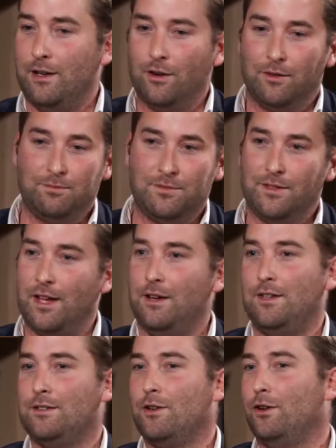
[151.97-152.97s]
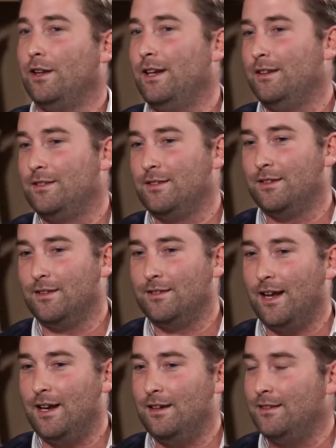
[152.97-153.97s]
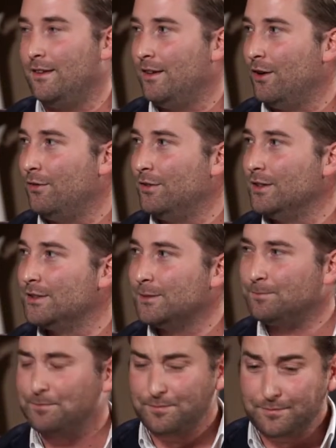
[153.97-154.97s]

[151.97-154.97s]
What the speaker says: He got 10 of his colleagues to head into the office.